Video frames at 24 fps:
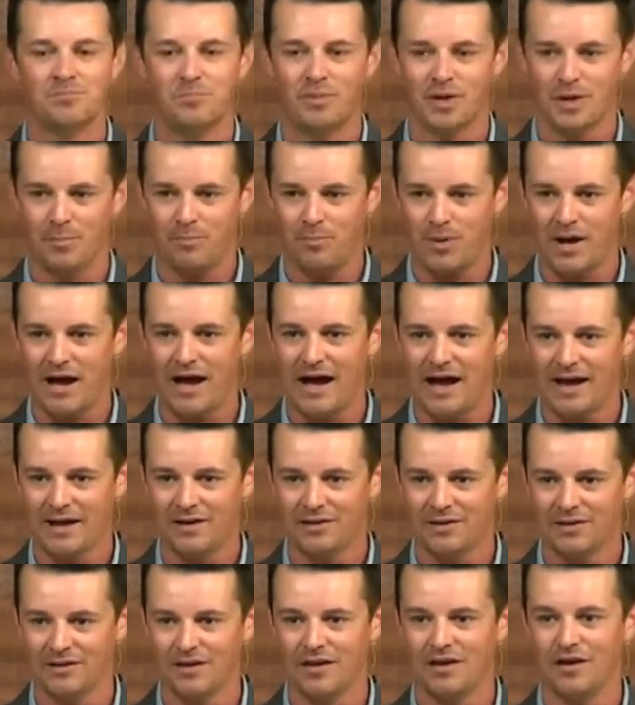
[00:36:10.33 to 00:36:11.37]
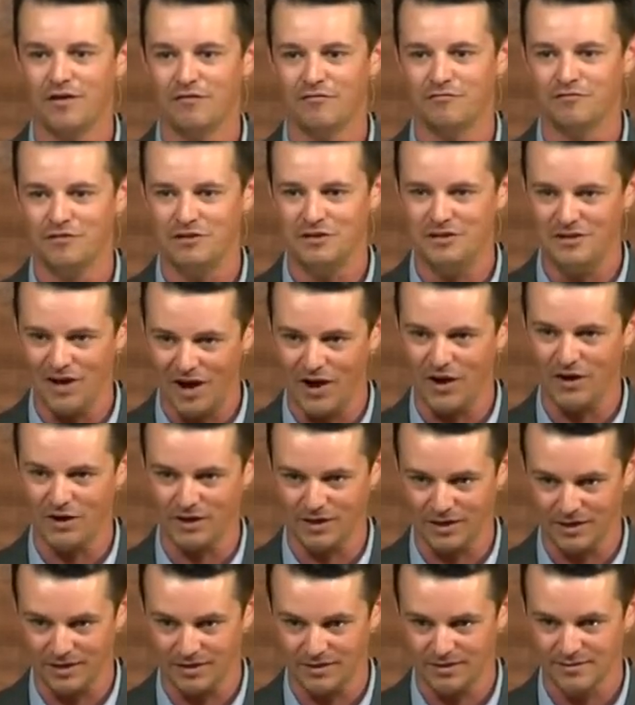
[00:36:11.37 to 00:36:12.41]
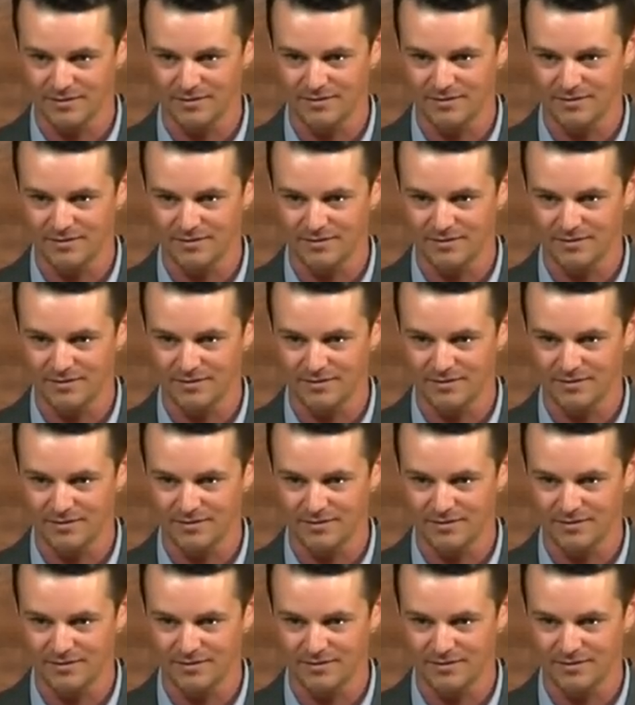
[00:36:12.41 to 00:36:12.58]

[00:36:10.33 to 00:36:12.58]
but a pile of dung.